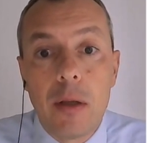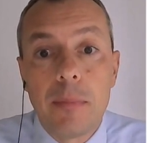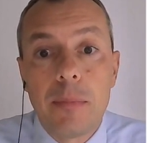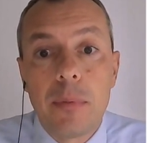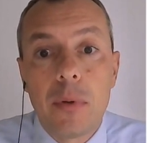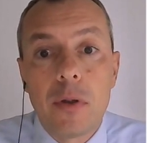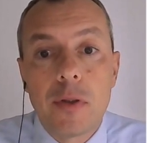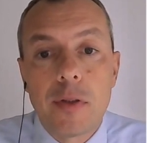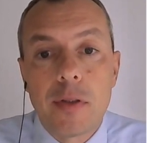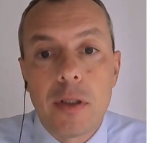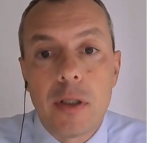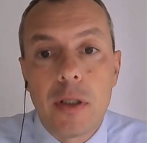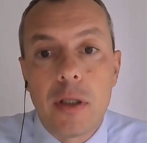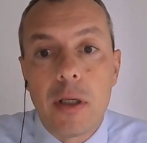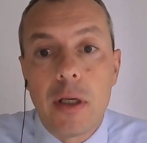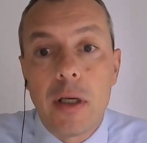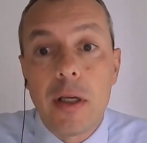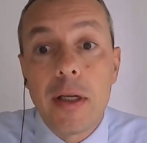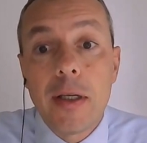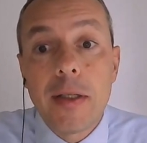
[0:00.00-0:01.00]
pose
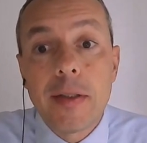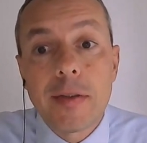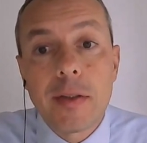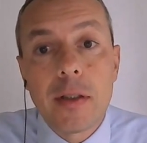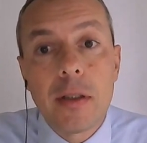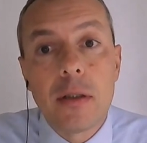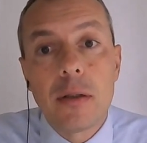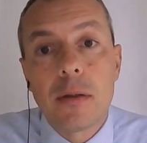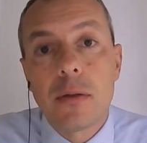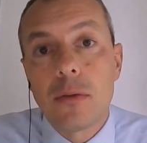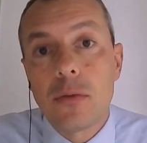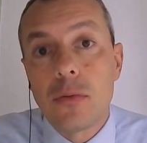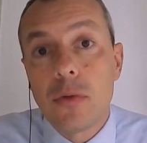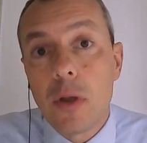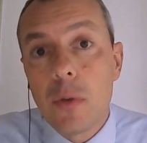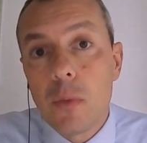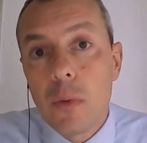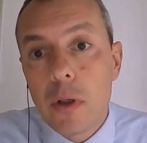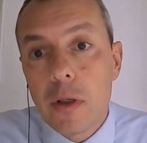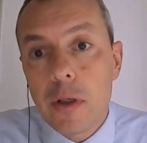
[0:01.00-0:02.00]
a risk to
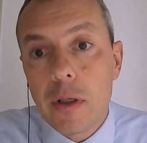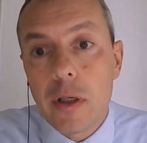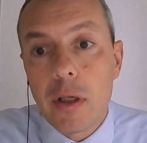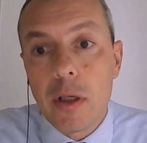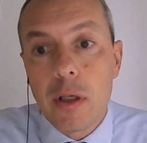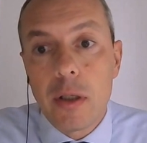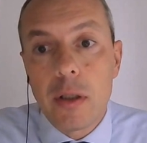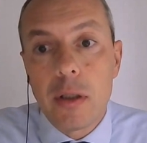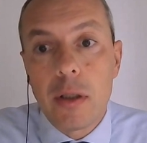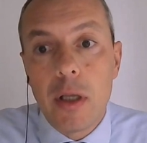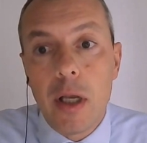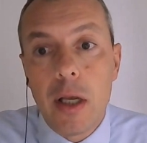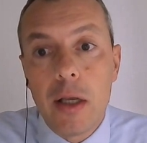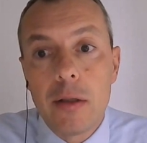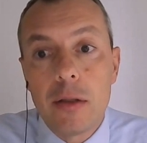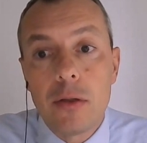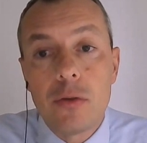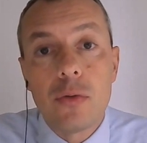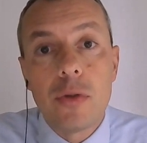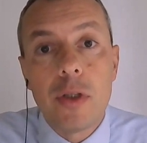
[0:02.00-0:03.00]
the worker
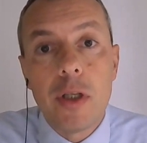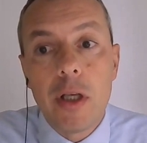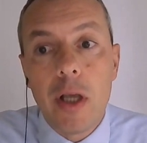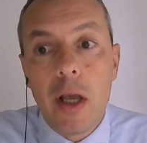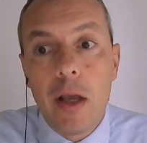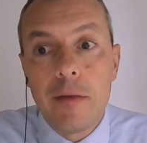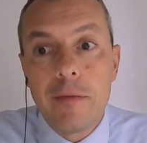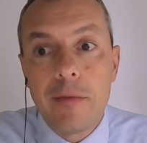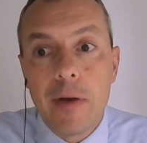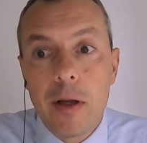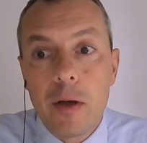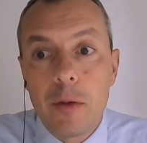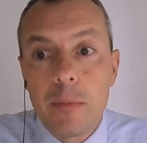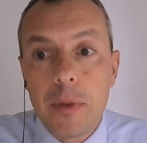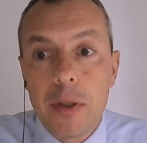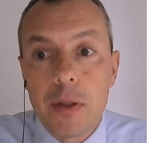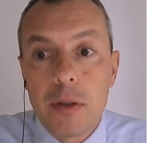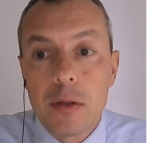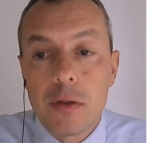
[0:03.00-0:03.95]
and to the environment.